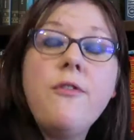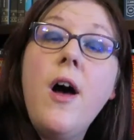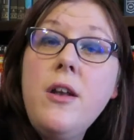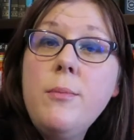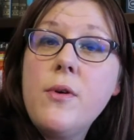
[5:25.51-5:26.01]

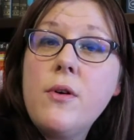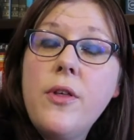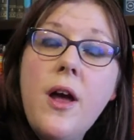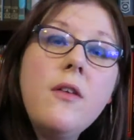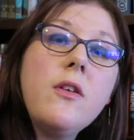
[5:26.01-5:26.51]
Find a
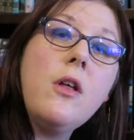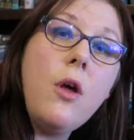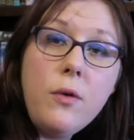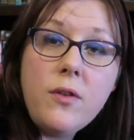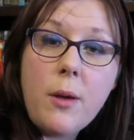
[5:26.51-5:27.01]
book that has a
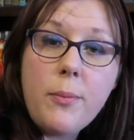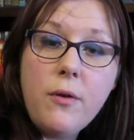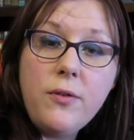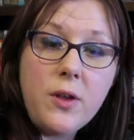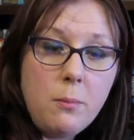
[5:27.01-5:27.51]
close-up
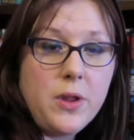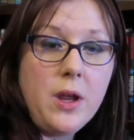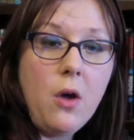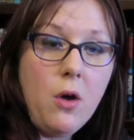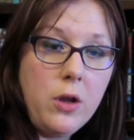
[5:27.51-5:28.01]
of
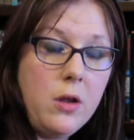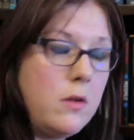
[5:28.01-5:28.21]
something on